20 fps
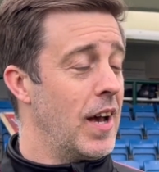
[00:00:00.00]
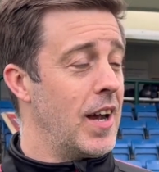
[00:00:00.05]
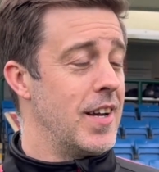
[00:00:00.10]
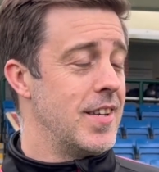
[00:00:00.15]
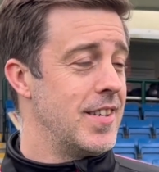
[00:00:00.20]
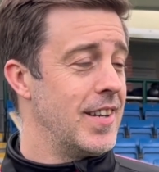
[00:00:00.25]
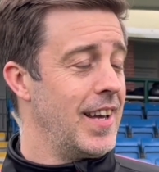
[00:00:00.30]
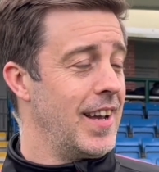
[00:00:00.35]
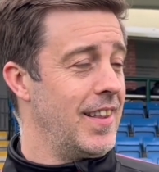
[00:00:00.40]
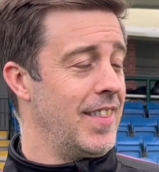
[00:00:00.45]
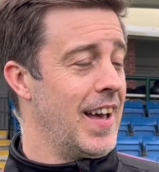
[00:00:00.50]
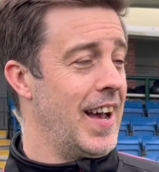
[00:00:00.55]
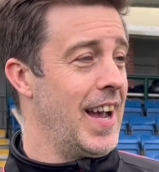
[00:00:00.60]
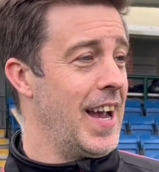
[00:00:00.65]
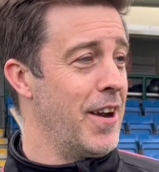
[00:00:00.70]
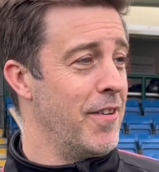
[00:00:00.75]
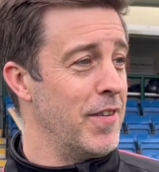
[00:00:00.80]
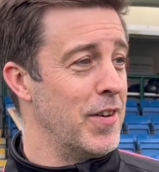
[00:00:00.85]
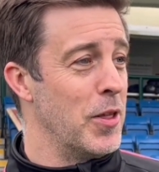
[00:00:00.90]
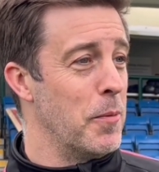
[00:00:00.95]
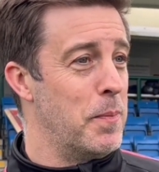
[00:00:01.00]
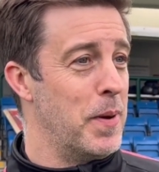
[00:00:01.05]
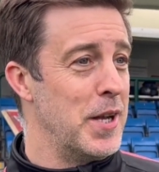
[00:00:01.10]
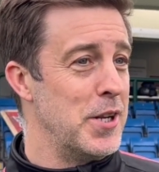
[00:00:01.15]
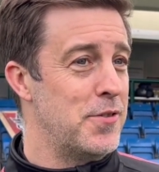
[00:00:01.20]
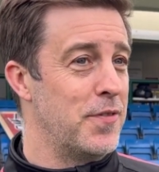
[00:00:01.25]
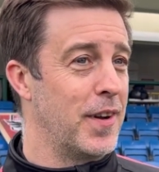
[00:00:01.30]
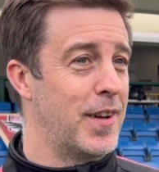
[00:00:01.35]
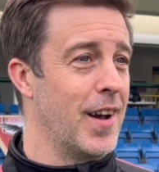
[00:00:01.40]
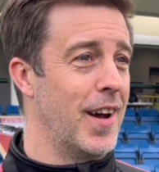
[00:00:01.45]
That, isn't it, in that area of the
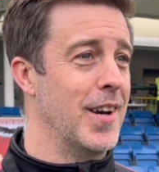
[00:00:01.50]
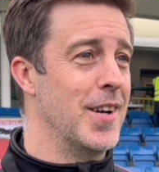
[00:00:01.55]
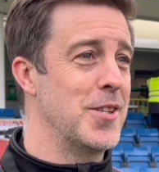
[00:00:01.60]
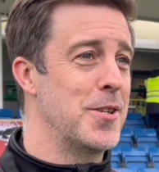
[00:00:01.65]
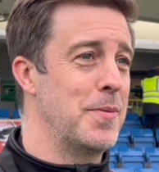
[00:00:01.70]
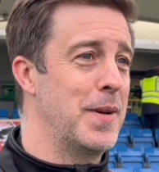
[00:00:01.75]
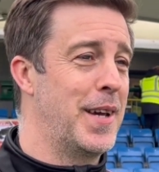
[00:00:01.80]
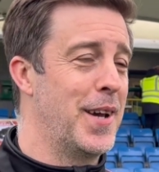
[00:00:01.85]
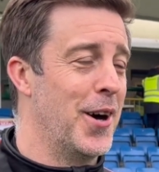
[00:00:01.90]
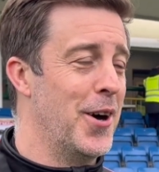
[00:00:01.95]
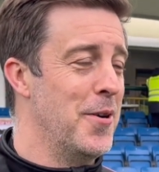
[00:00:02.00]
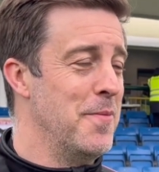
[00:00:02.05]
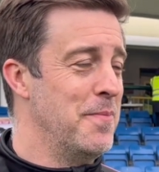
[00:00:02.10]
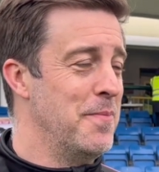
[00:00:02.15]
pitch for Kyle to be calm.